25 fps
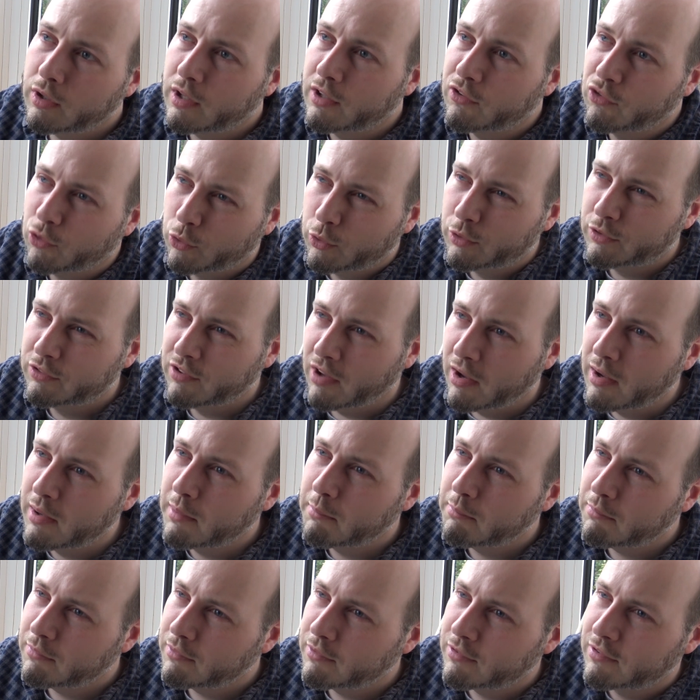at all
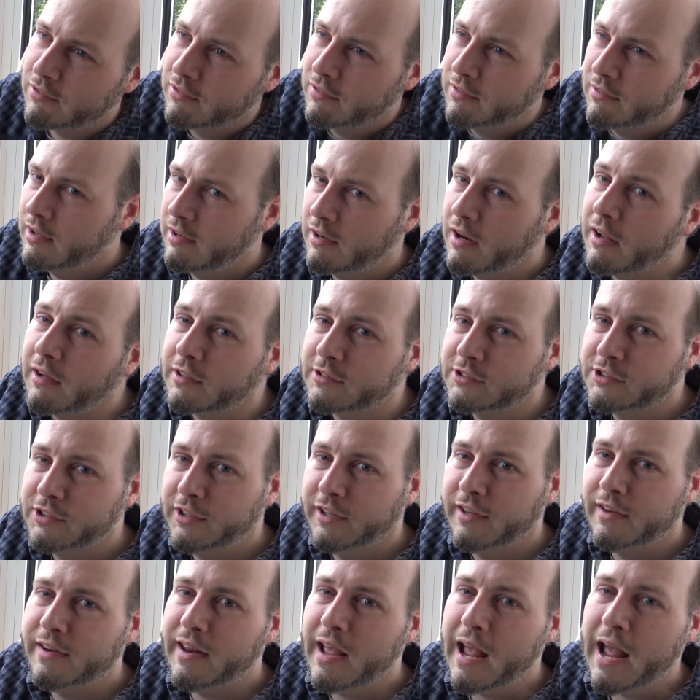times
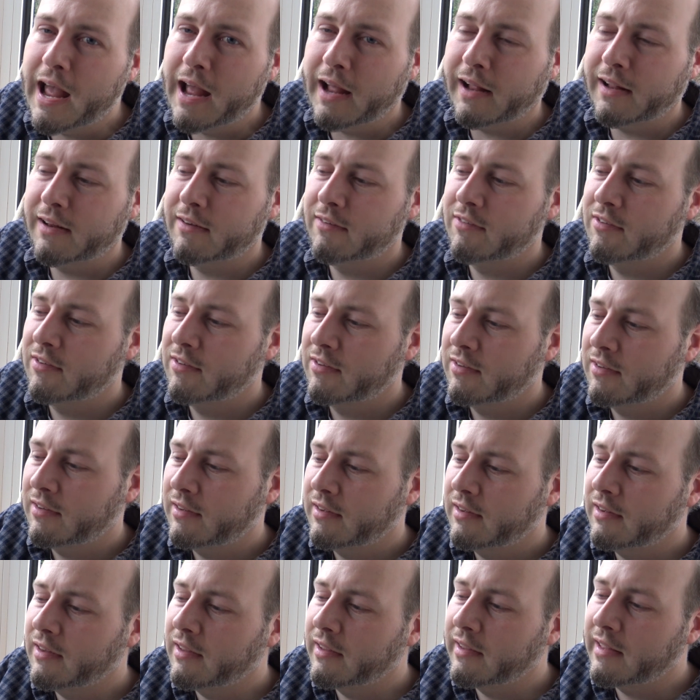clutch can act
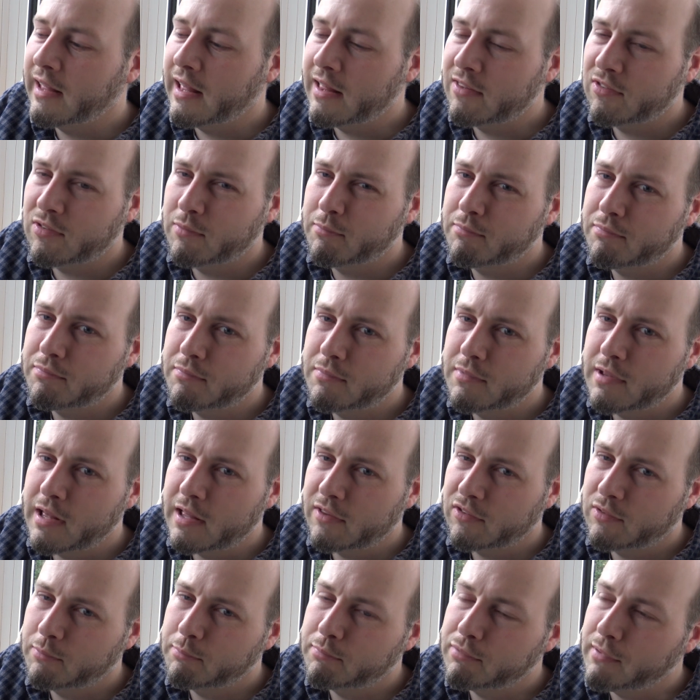like as
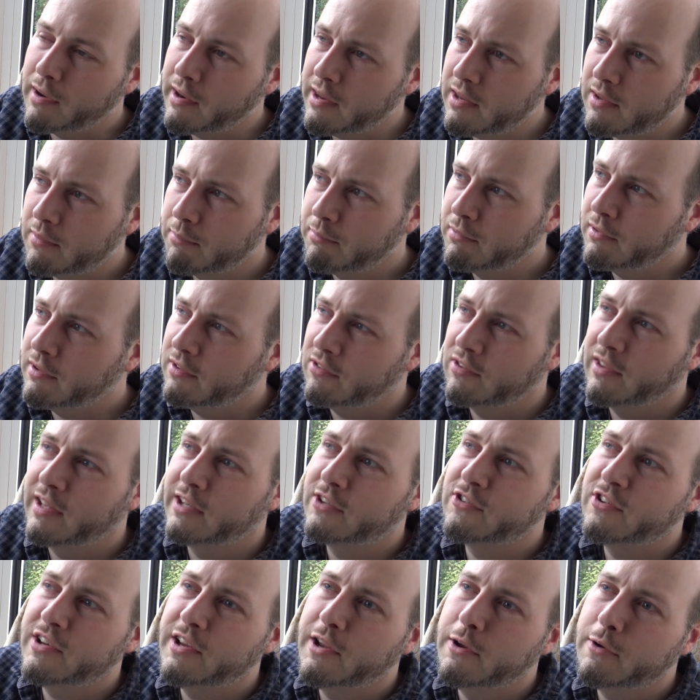a brake, but it's
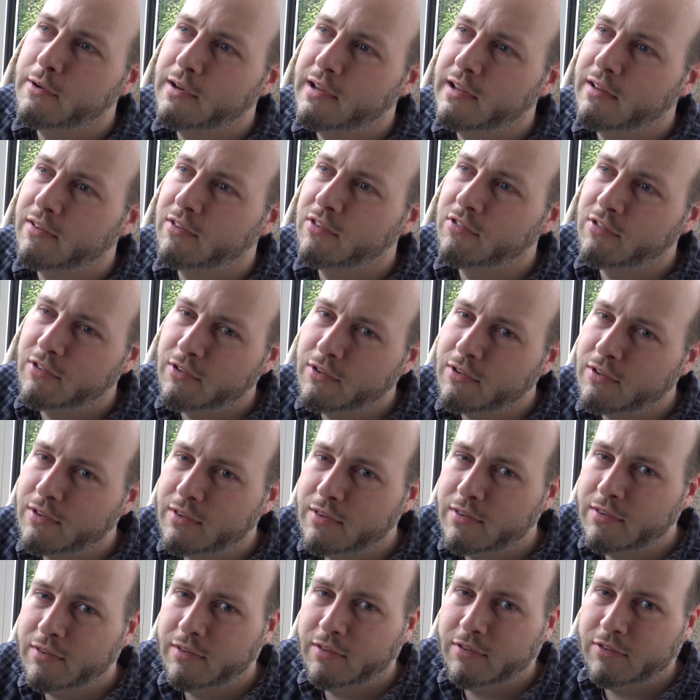actually only in
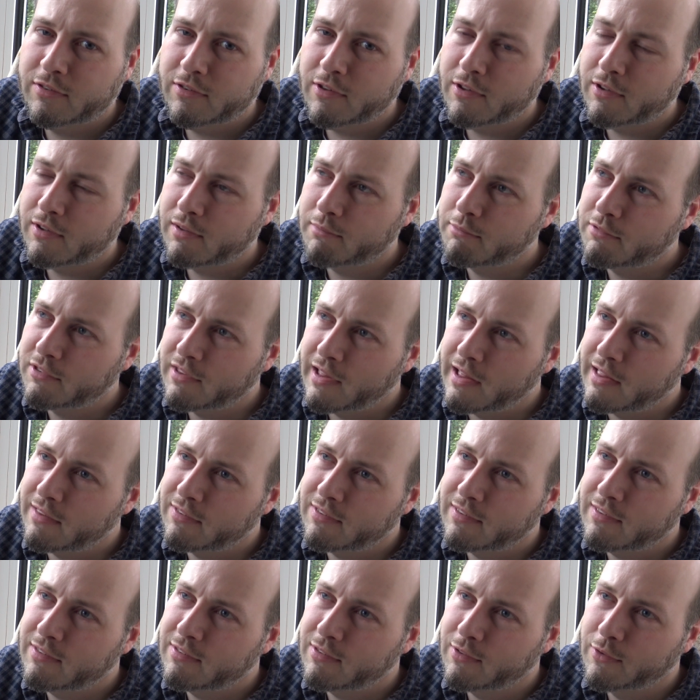certain
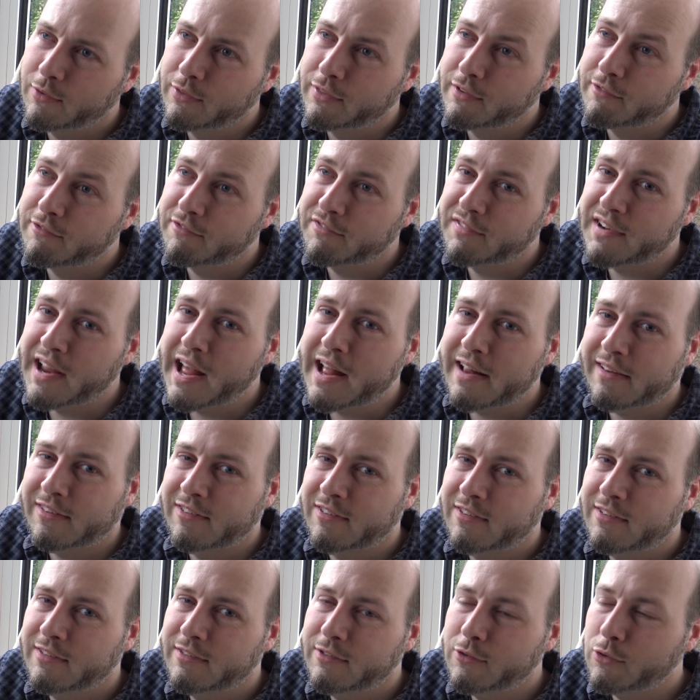circumstances, on the
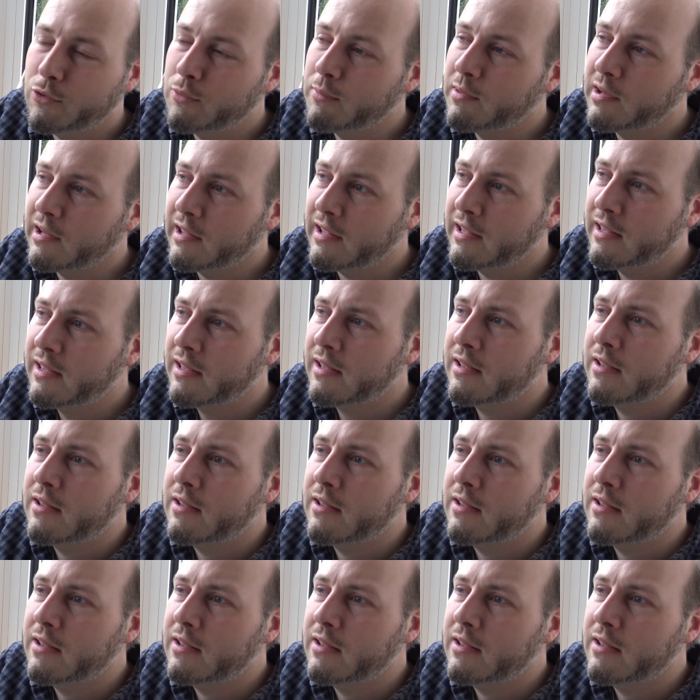flat normally,